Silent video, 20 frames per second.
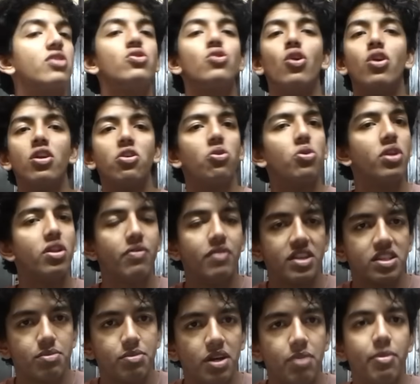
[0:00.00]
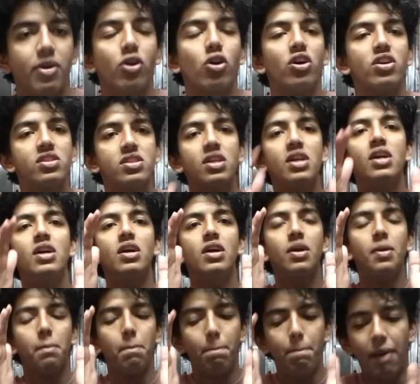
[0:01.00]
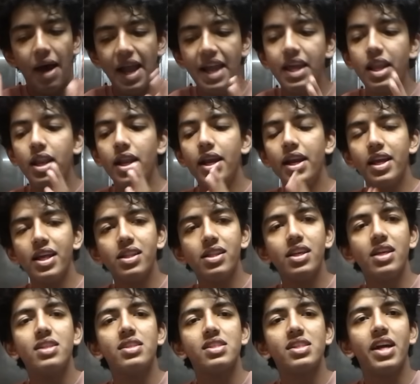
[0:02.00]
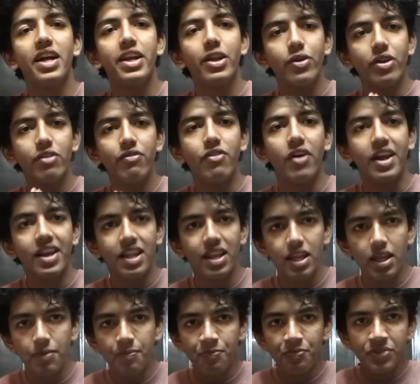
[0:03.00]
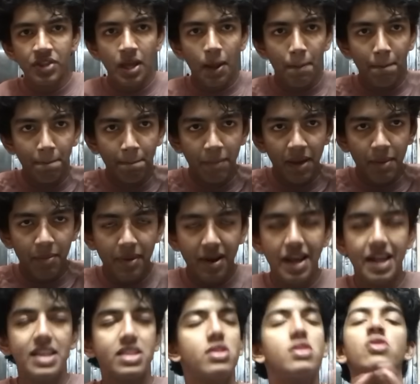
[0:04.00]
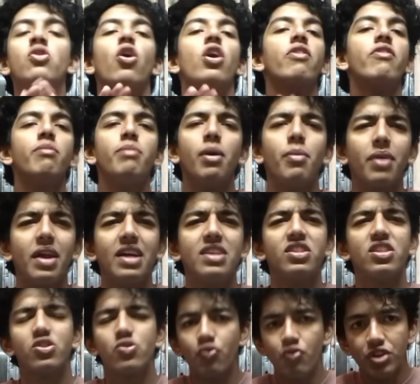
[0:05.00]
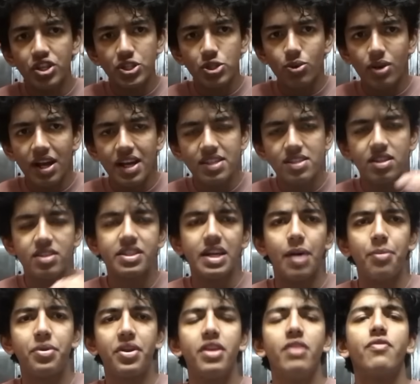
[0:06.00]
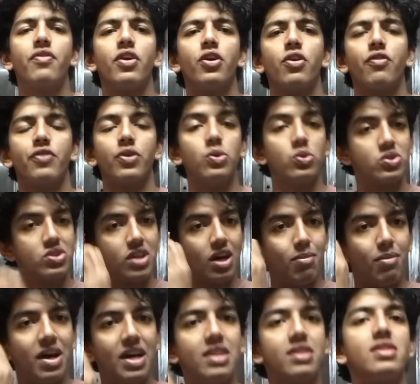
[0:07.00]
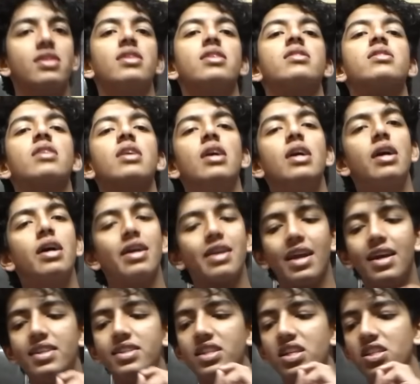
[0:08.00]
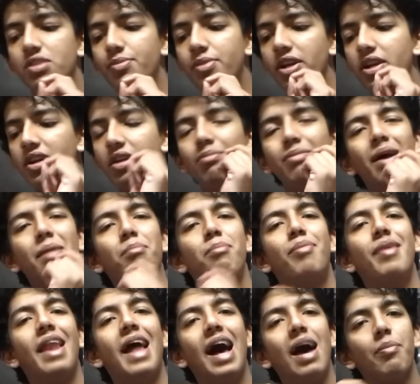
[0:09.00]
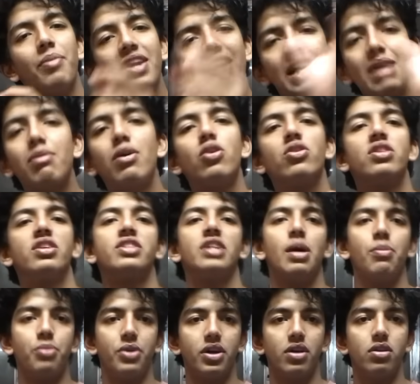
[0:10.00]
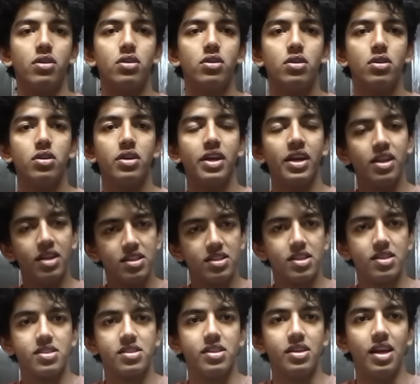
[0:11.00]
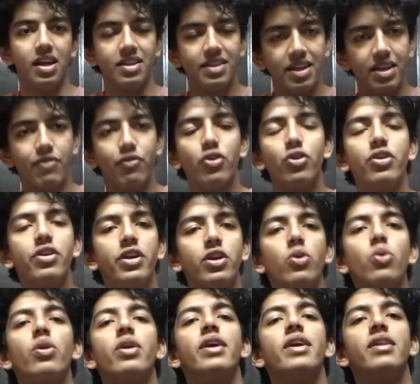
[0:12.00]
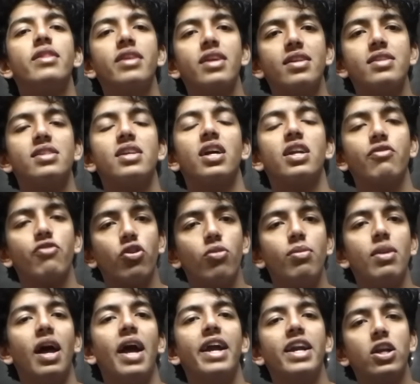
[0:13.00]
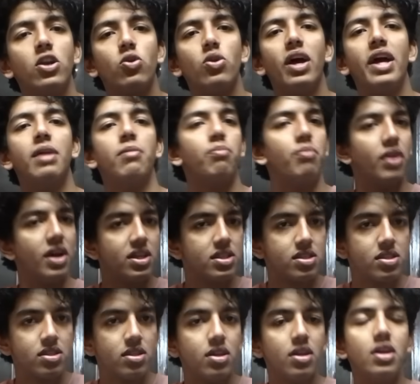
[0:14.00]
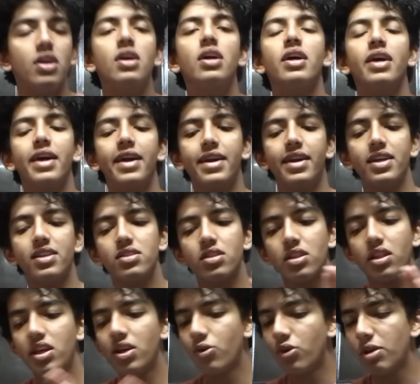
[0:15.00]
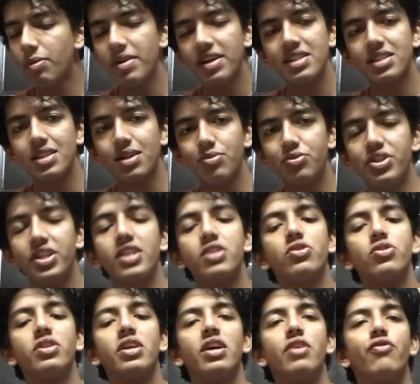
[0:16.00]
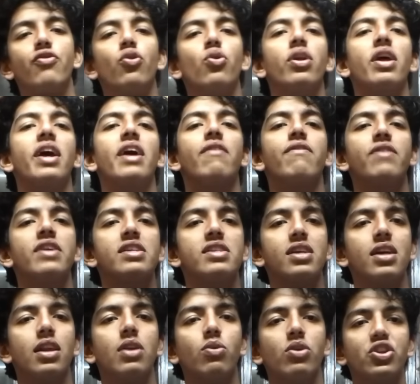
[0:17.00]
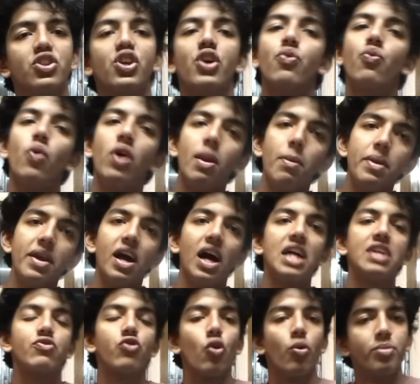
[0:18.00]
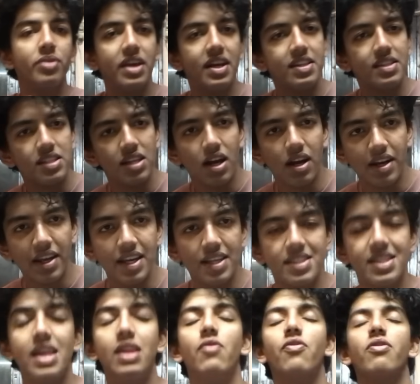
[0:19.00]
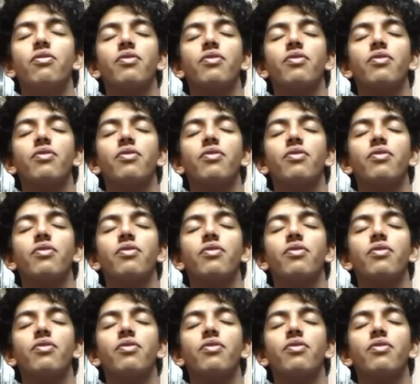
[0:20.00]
not a good investment, because by reading the NCERT, you can finally memorize, not even memorize, just visualize the chapter in front of you. Some answers can just be written by blabbering about the chapter in SST, and therefore you need to read the NCERT from line to line. Plus, it is a theory-based subject, so therefore every single question will be asked from the NCERT itself.